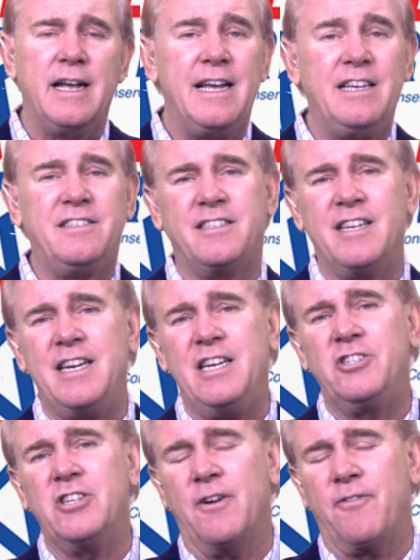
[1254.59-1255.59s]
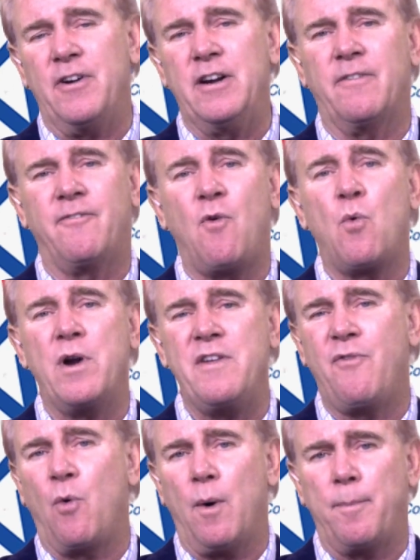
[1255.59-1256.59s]
He's sitting, Jeffrey, at a
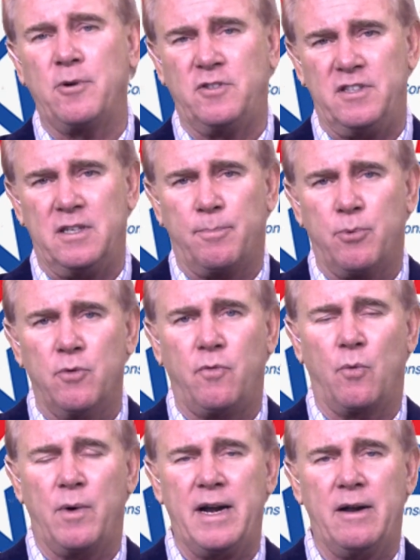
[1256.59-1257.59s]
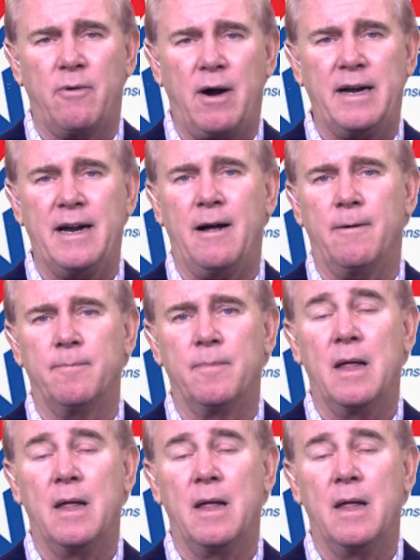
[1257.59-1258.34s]
44% approval rating right now.